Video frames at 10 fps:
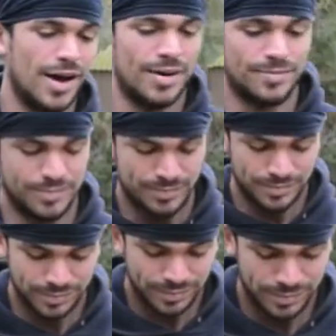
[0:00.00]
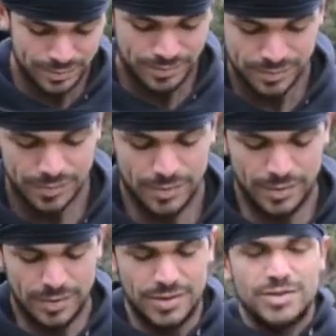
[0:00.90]
um,
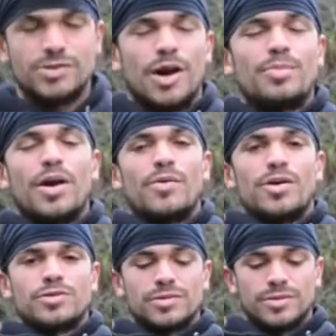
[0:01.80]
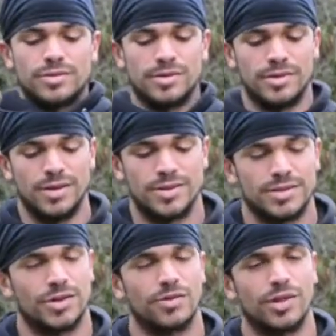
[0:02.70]
just do upright rows.
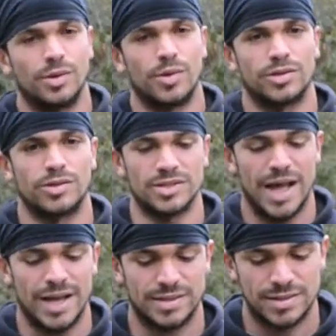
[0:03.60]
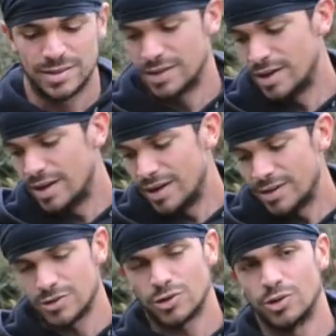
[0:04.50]
It's gonna really work those lats,
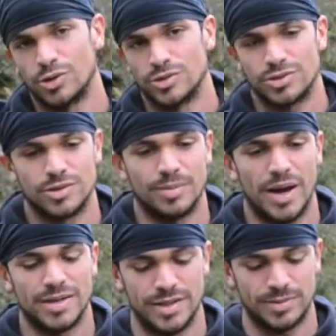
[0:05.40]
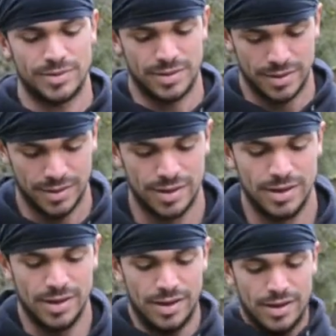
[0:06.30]
shoulders, the biceps,
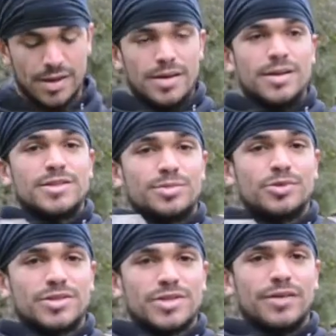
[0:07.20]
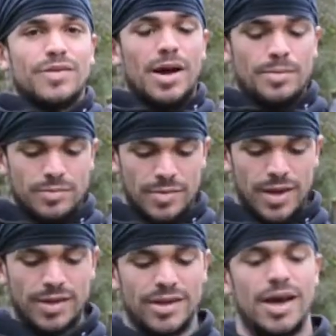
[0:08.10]
pulling yourself up
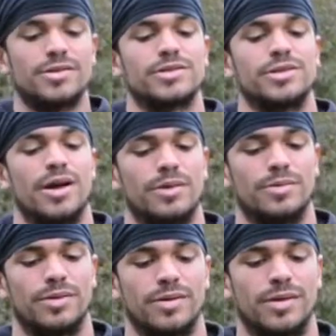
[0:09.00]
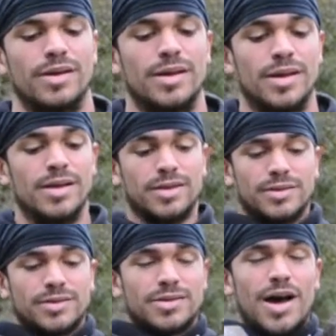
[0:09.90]
and down slow.
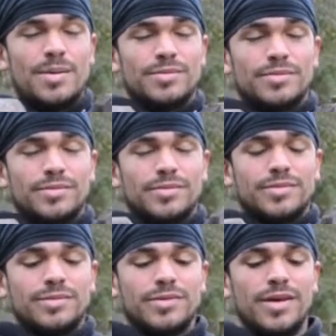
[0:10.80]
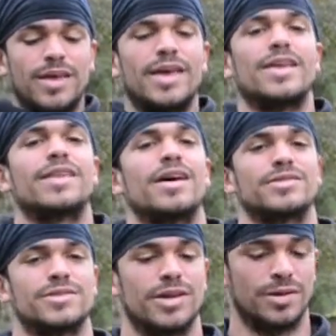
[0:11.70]
Up and down
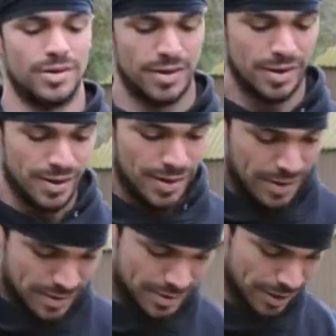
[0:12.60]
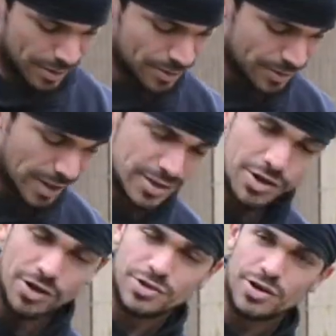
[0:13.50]
slow. So that's
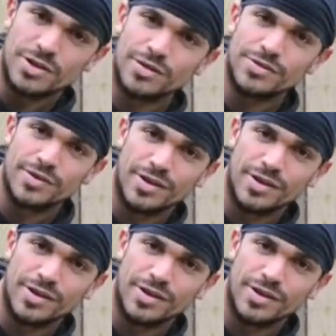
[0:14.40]
the alternative.